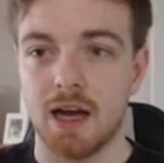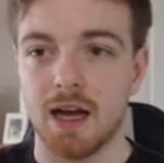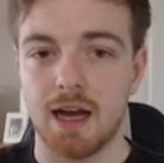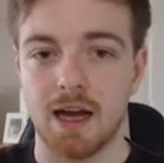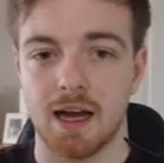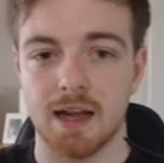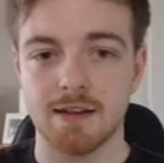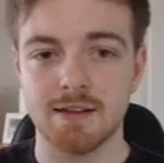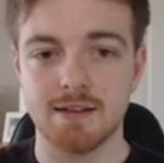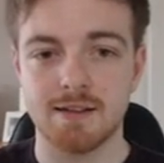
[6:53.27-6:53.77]

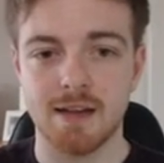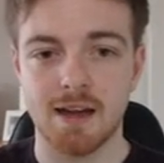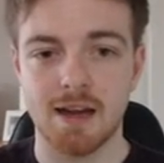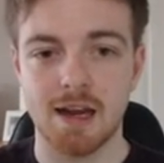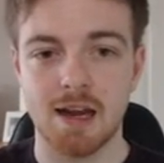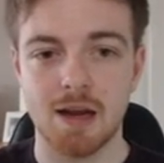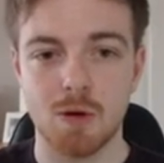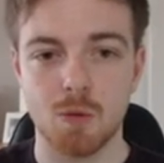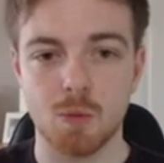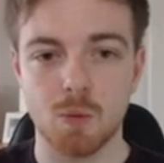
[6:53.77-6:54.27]
And
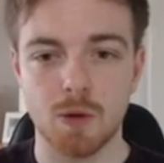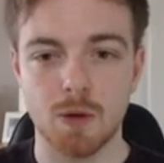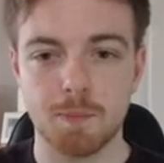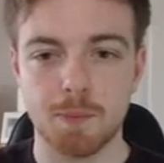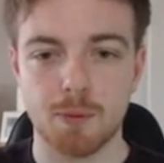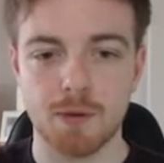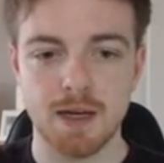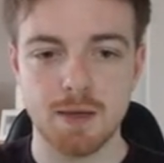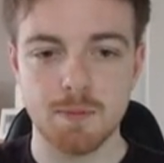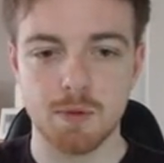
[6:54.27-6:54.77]
uh, we're
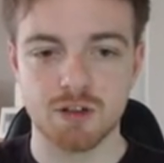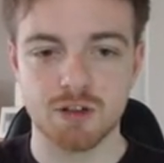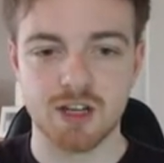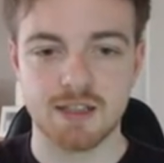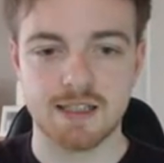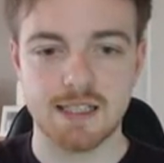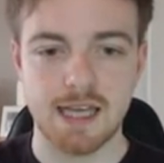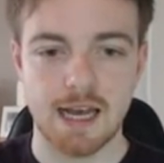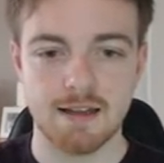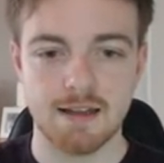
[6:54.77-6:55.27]
pretty much
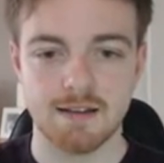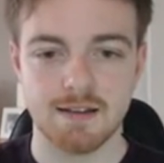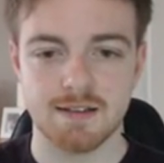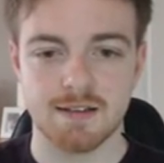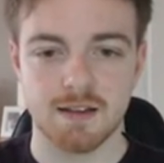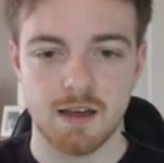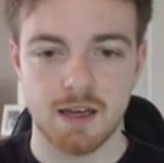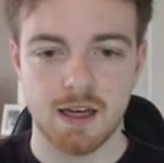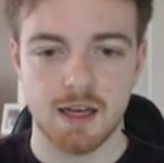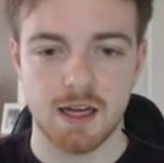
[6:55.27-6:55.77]
at the
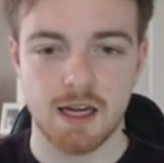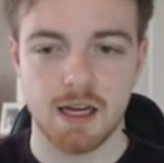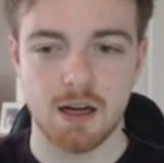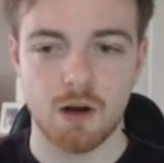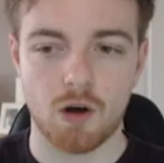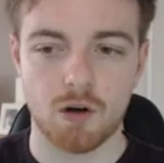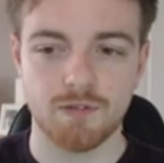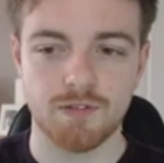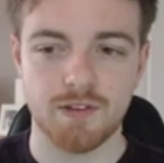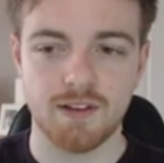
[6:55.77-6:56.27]
end uh,
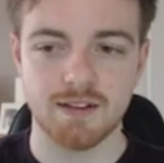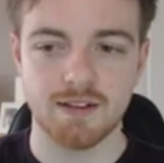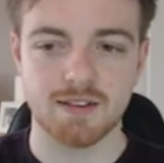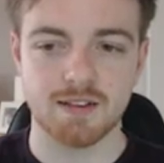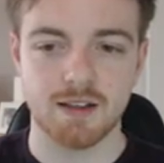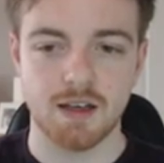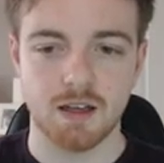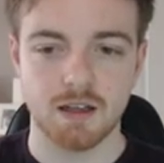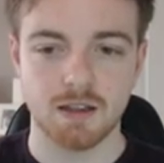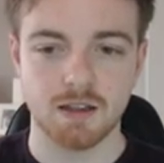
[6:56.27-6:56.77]
of
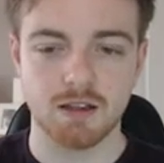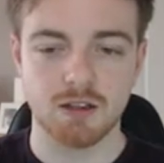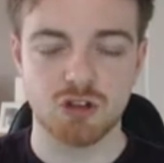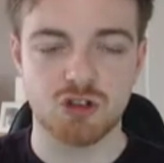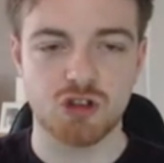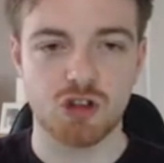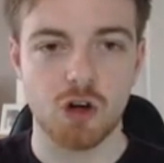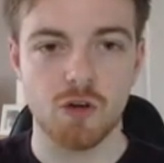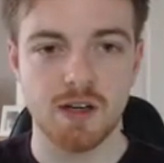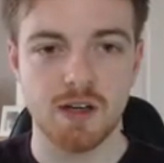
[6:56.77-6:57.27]
this little
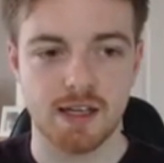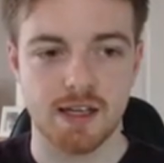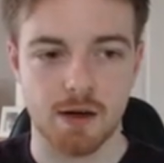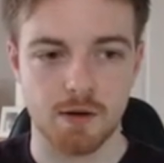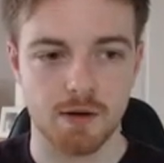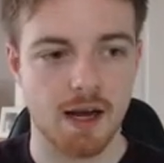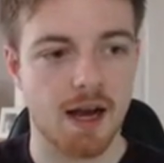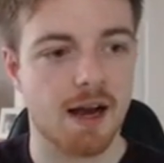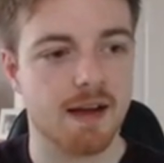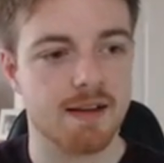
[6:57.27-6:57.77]
journey
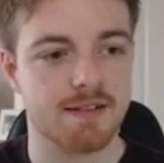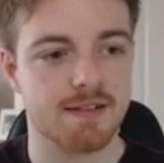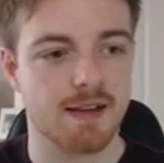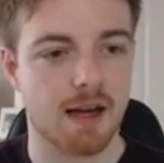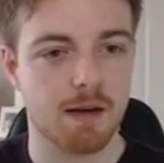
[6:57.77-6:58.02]
now, guys.